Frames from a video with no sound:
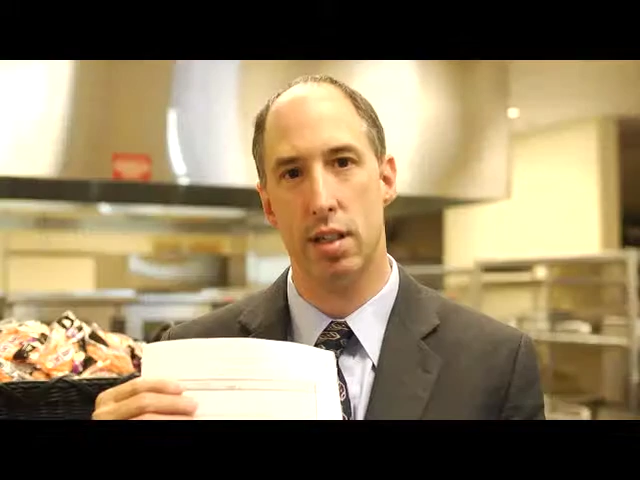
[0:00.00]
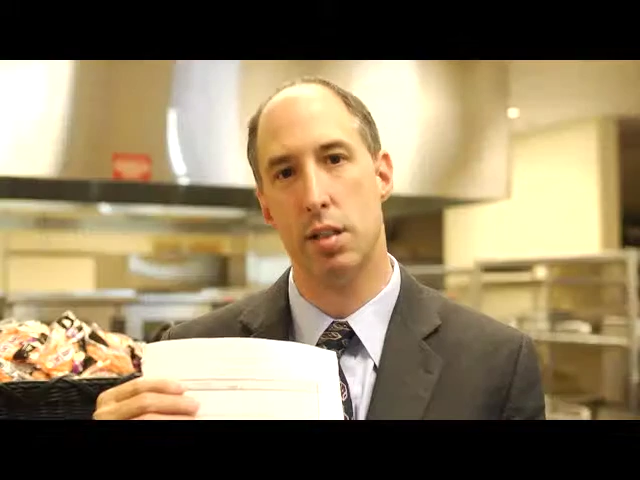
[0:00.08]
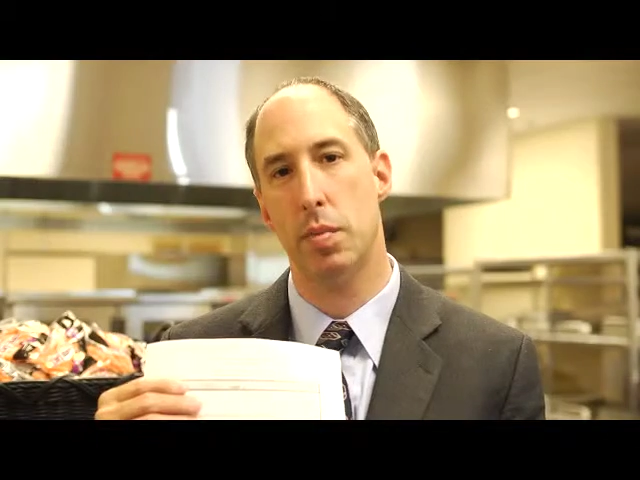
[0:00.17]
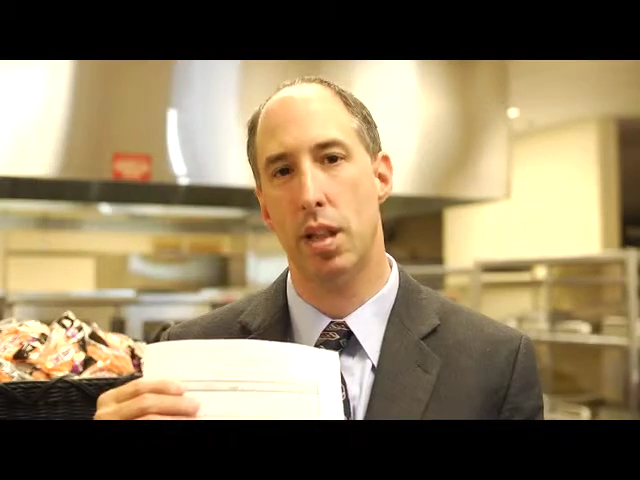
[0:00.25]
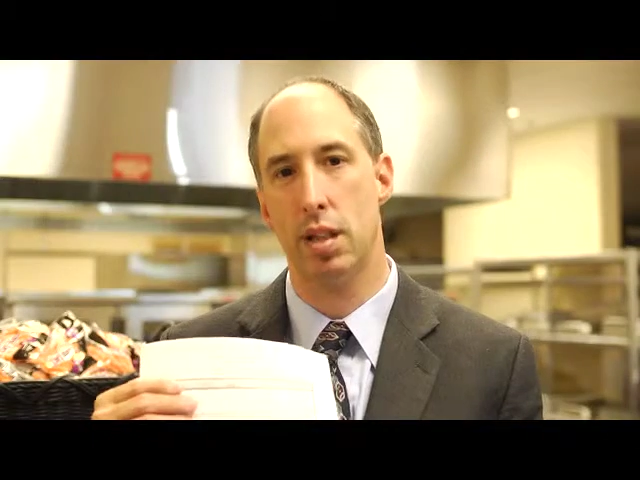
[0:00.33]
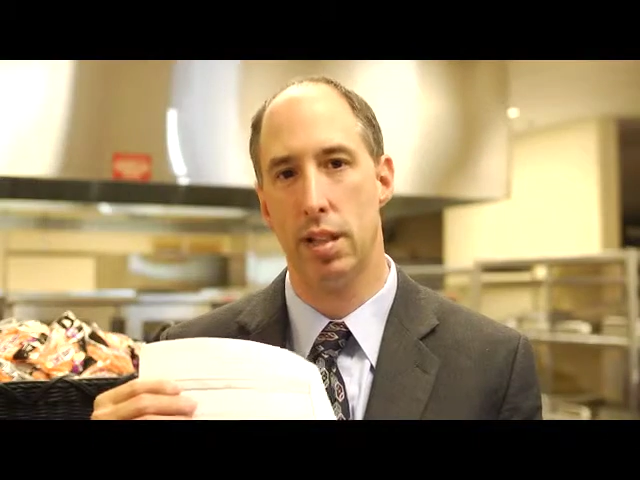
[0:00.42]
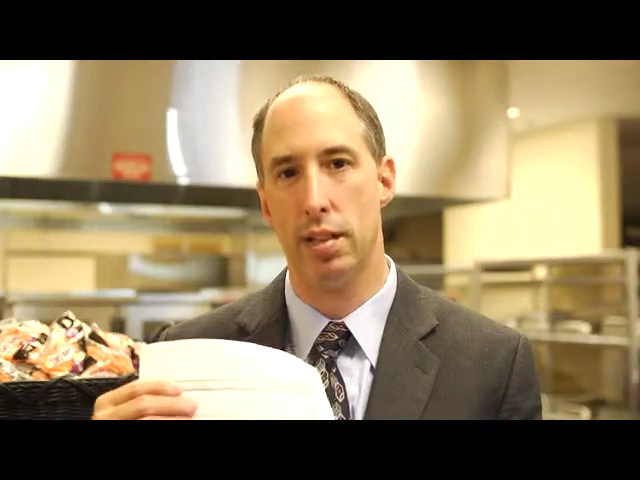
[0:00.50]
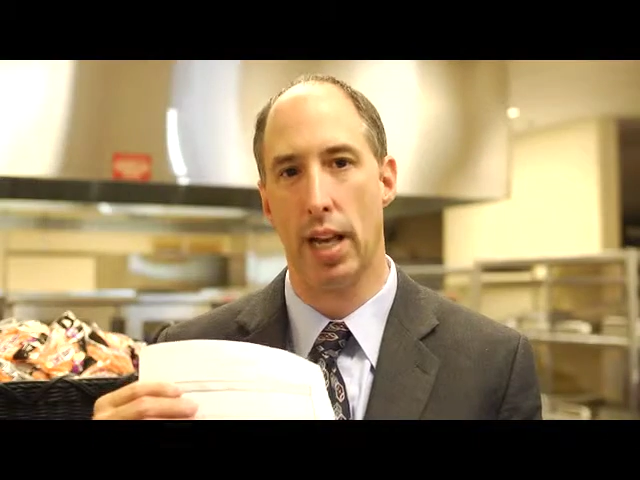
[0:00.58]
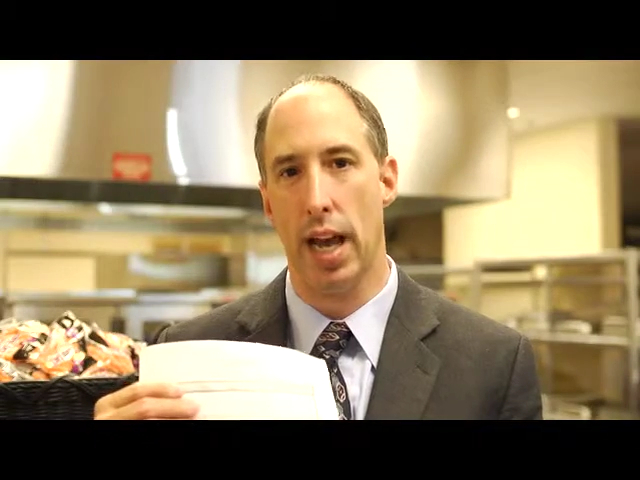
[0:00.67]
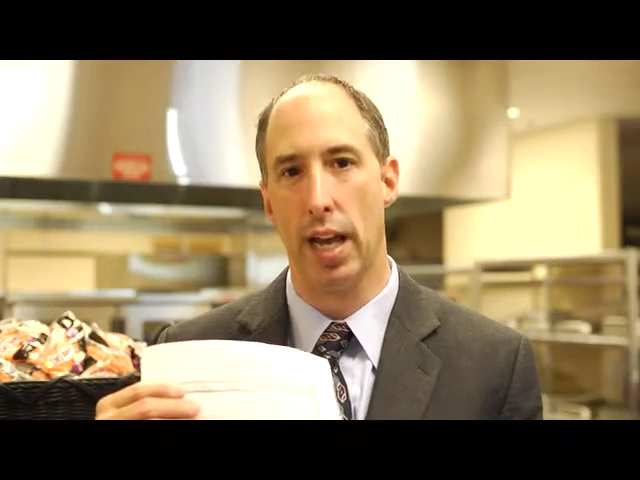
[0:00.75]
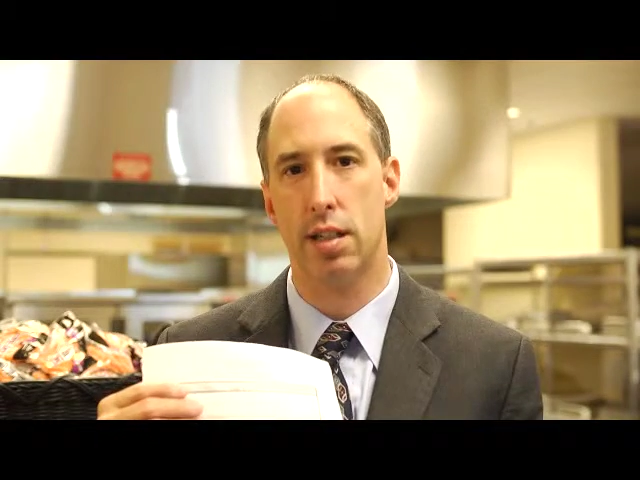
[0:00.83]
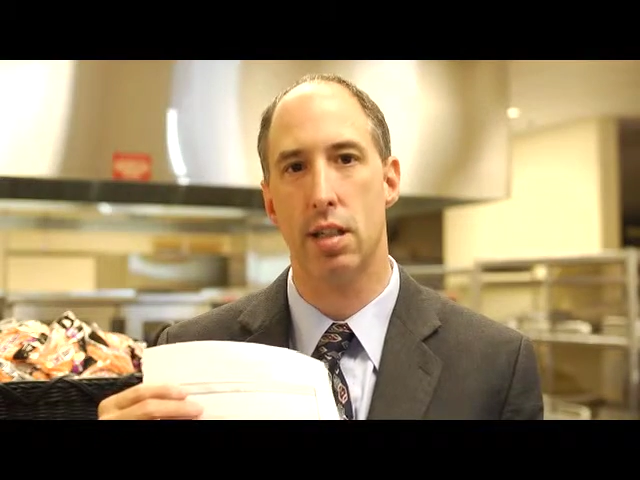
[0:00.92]
Disabilities
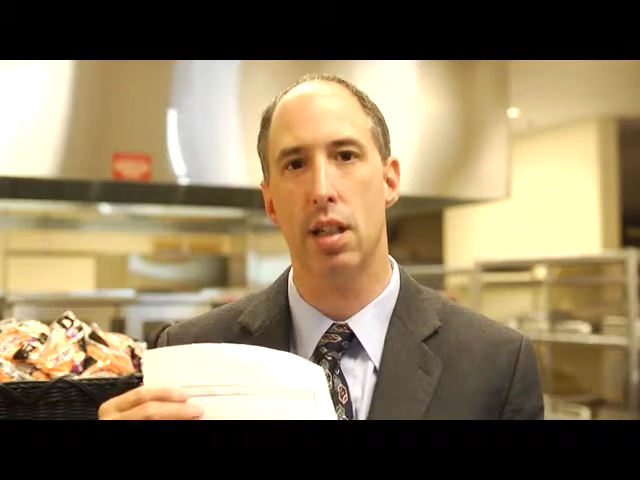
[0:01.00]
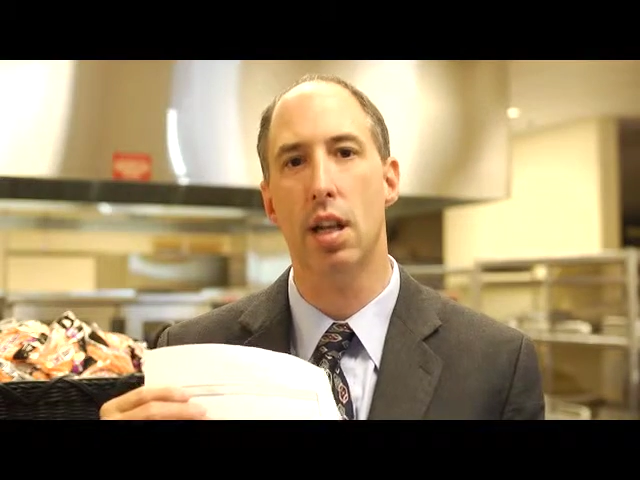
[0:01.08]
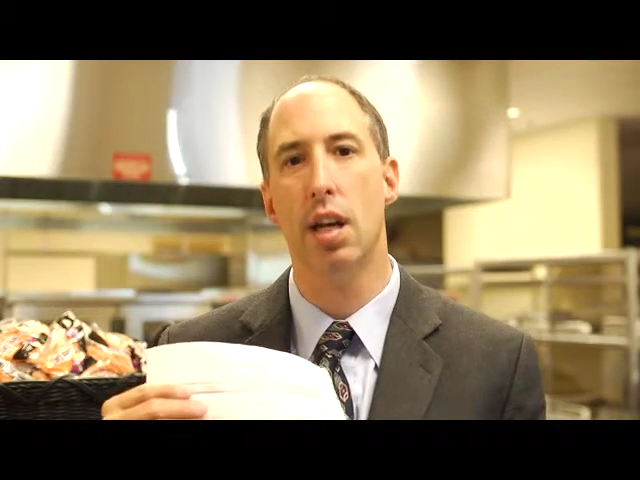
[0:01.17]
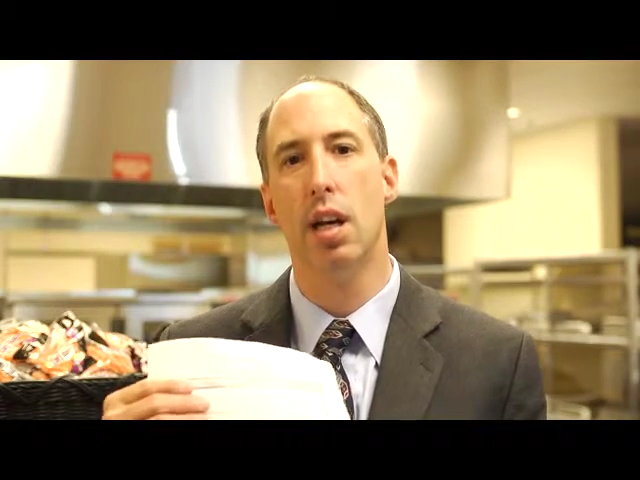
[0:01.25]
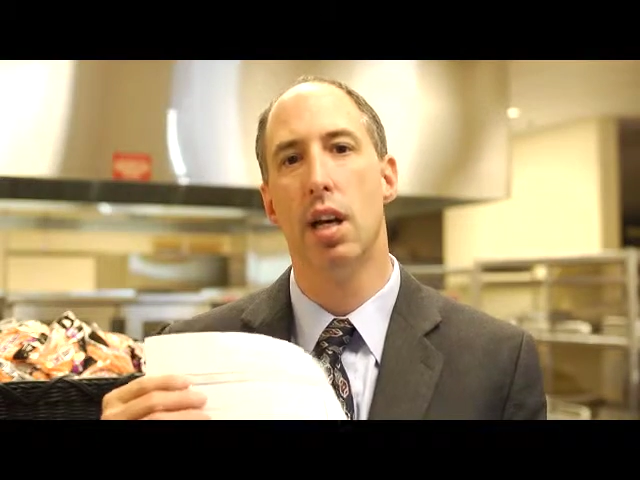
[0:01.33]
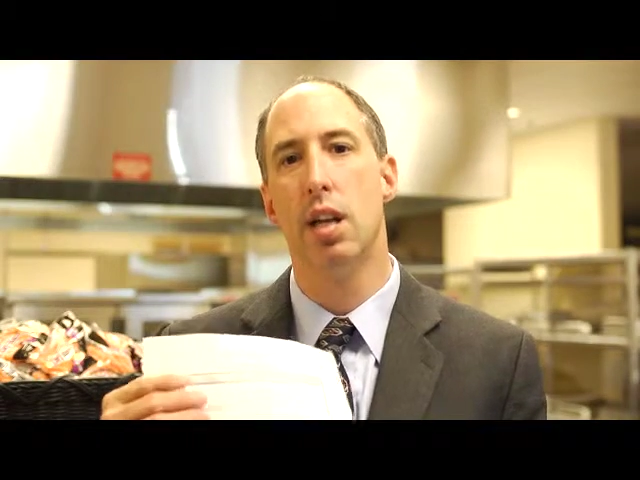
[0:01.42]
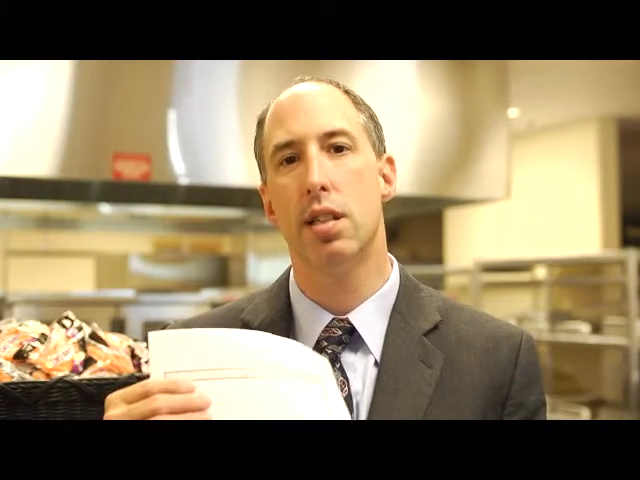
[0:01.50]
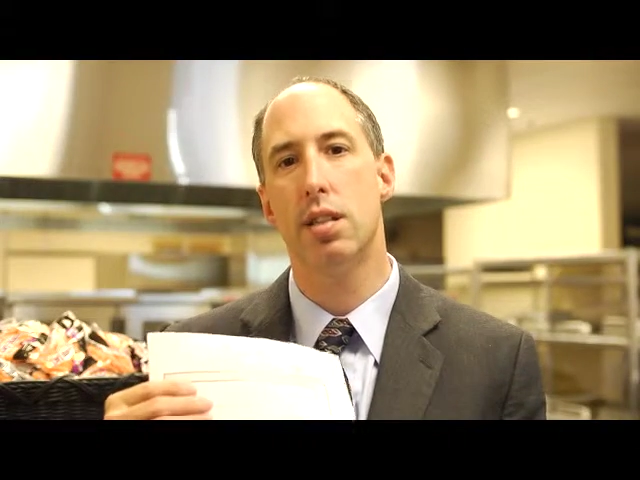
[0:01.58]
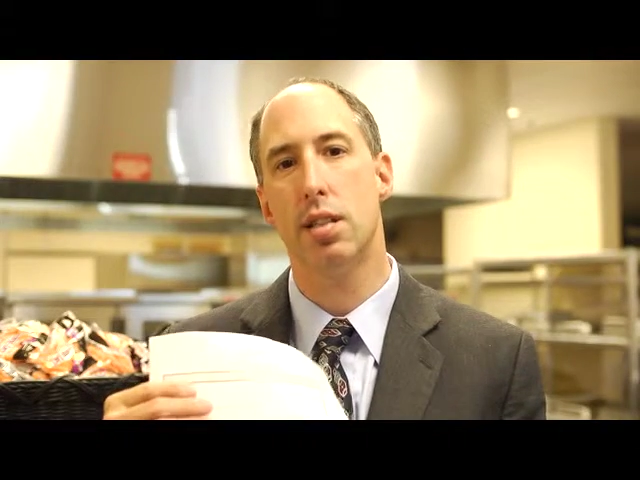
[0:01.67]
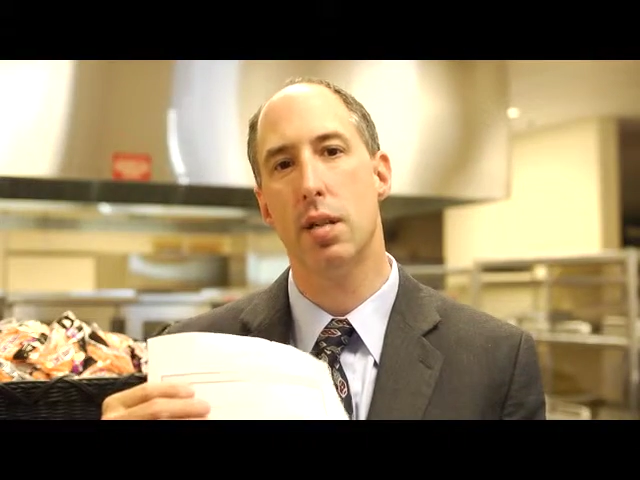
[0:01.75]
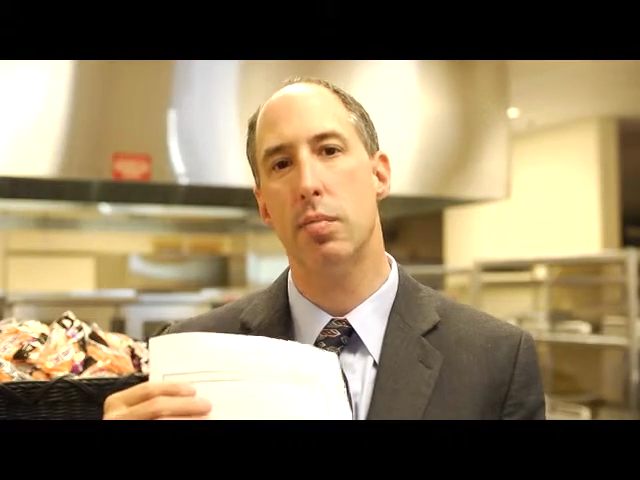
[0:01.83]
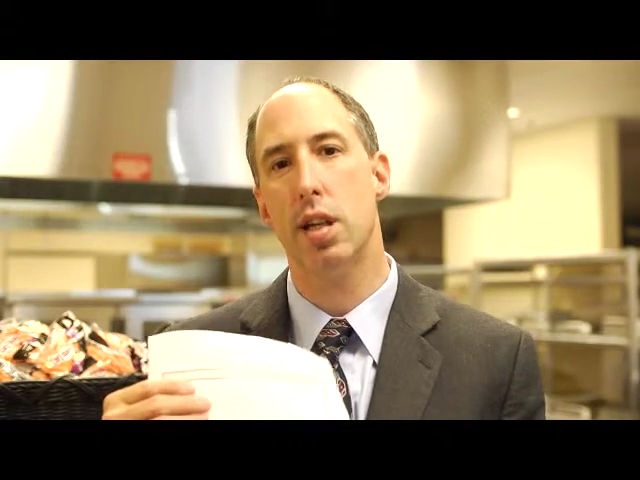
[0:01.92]
Act,
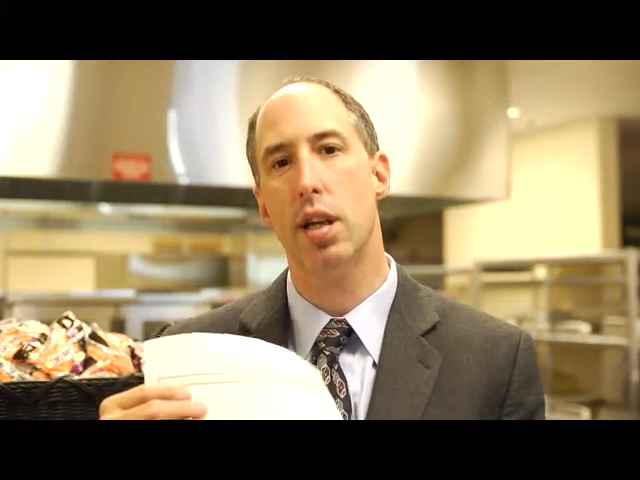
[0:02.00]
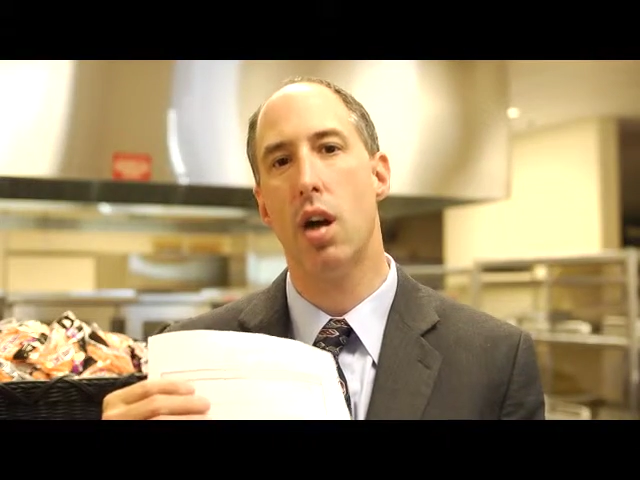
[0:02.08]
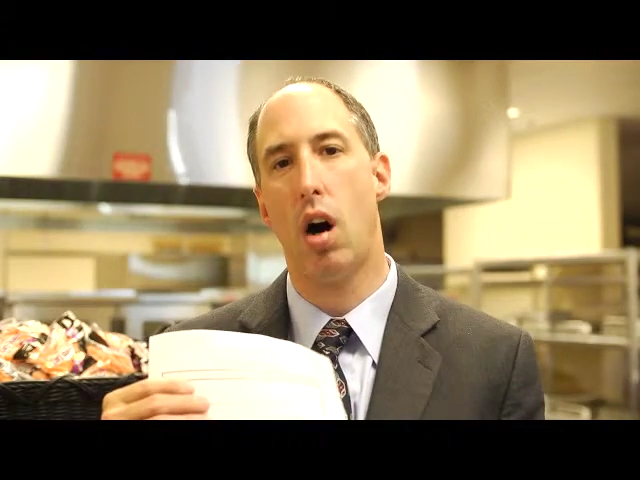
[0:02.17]
simply